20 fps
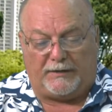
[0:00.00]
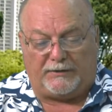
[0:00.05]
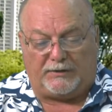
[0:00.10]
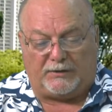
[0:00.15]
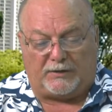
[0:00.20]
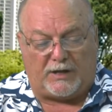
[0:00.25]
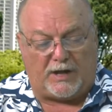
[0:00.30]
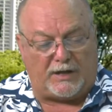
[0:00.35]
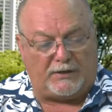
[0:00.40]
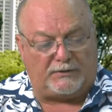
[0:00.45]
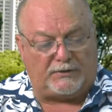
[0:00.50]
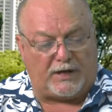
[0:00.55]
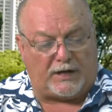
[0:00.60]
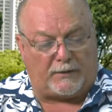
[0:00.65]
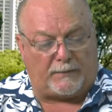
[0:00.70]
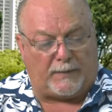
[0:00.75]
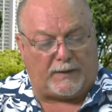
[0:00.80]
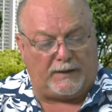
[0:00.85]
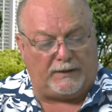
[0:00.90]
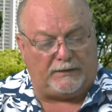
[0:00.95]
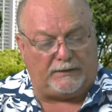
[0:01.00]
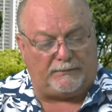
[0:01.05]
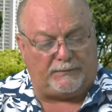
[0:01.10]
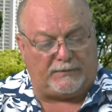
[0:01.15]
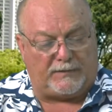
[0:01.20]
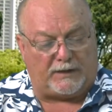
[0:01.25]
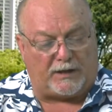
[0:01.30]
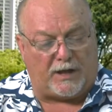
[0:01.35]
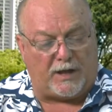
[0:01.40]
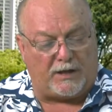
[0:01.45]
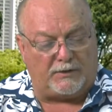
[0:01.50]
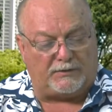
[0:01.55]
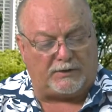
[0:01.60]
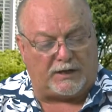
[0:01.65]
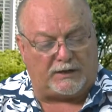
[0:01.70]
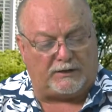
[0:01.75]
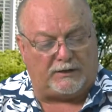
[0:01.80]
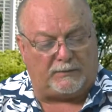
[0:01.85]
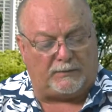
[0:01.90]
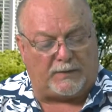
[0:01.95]
The
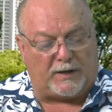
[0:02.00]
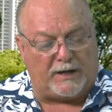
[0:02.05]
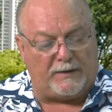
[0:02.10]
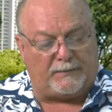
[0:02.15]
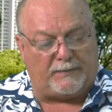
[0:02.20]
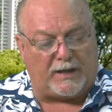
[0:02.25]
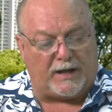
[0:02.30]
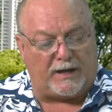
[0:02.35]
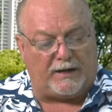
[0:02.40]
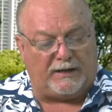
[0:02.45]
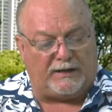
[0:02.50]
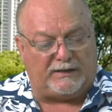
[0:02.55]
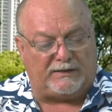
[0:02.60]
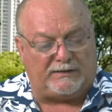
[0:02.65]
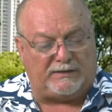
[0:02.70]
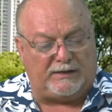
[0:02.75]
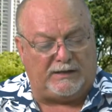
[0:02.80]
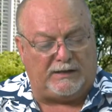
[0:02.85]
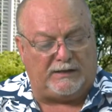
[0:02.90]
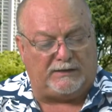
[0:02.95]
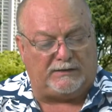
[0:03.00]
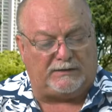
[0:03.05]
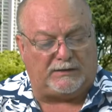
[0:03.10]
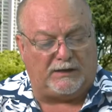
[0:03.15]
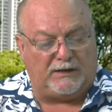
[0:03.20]
contracted pipeline exceeds